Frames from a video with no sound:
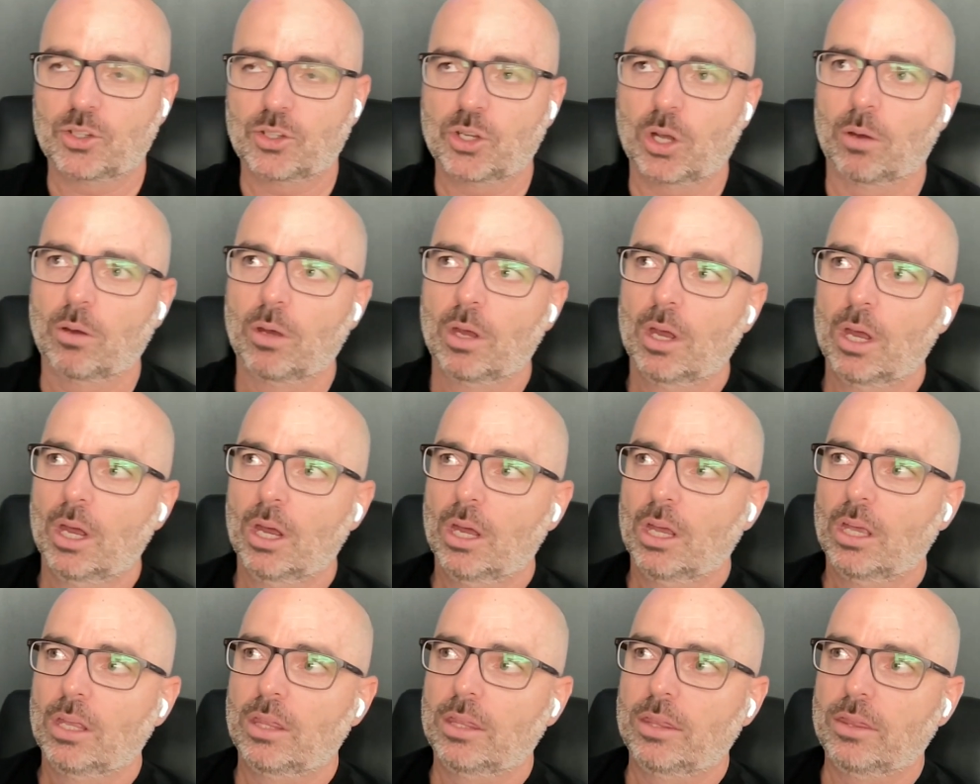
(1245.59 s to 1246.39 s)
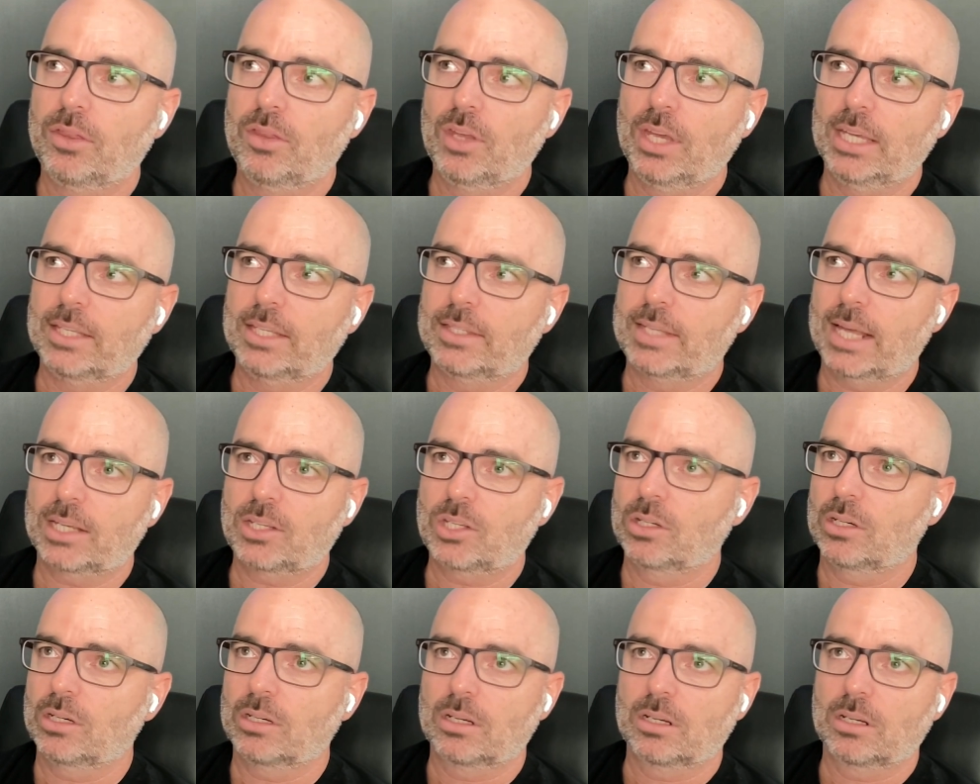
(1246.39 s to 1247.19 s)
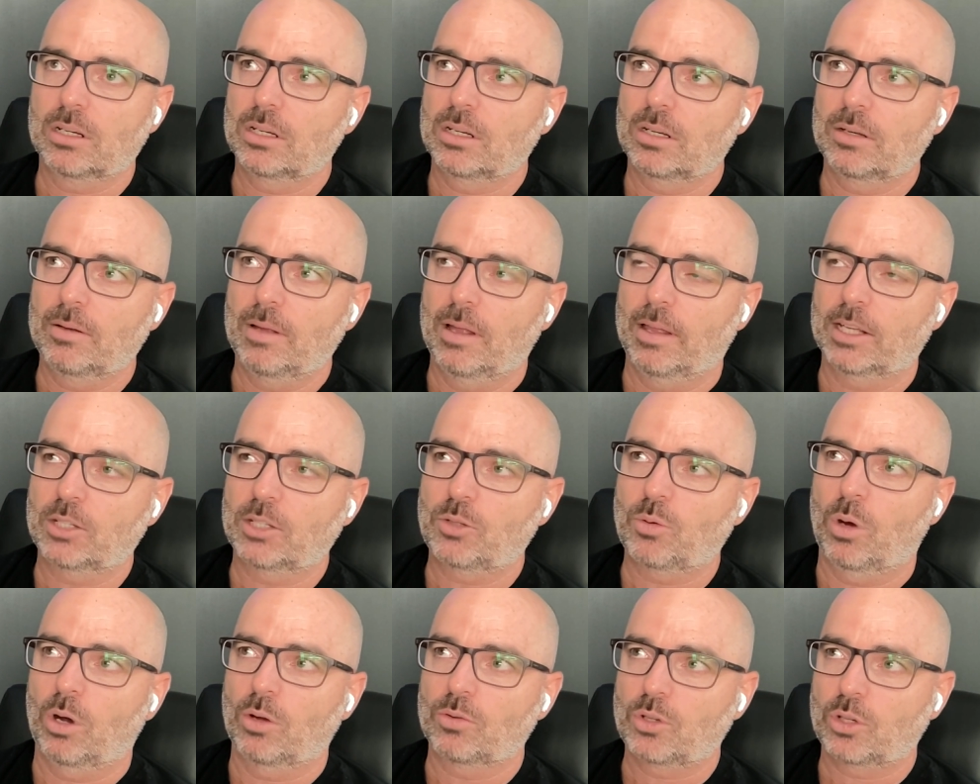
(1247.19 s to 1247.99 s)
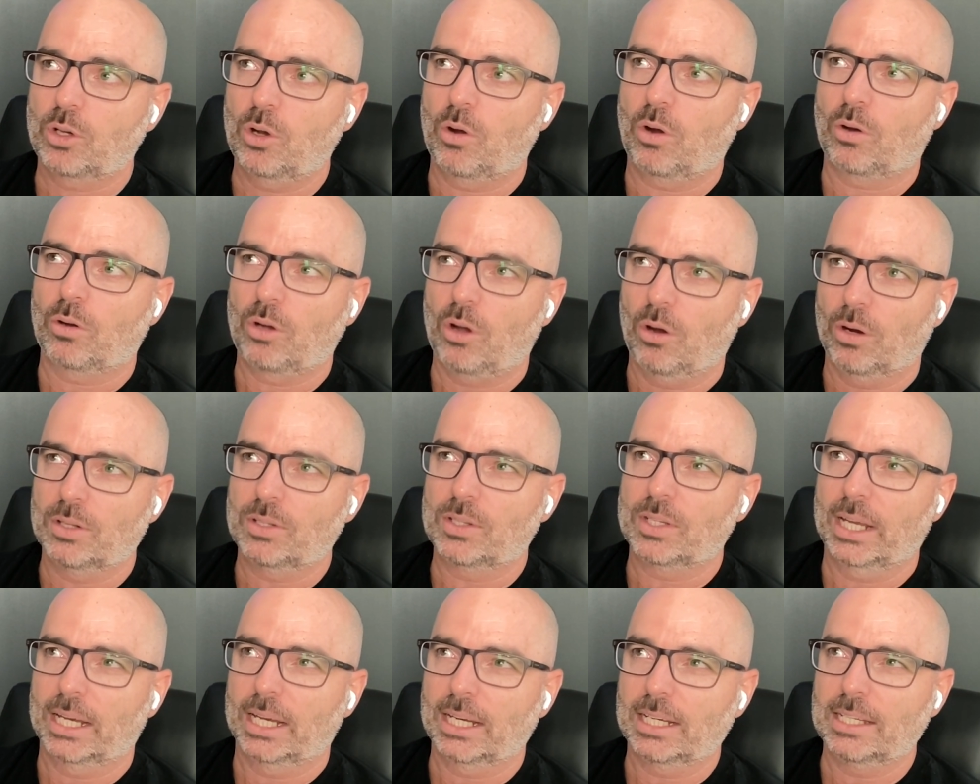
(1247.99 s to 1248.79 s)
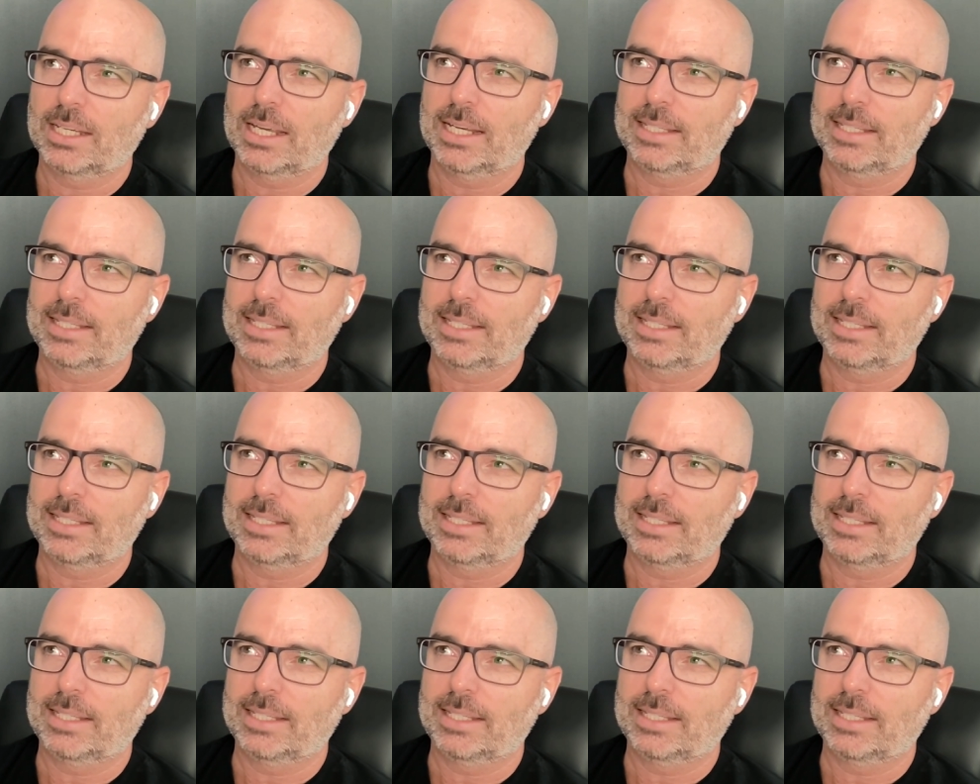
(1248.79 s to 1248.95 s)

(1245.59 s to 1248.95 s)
So it doesn't. That's what I was kind of saying.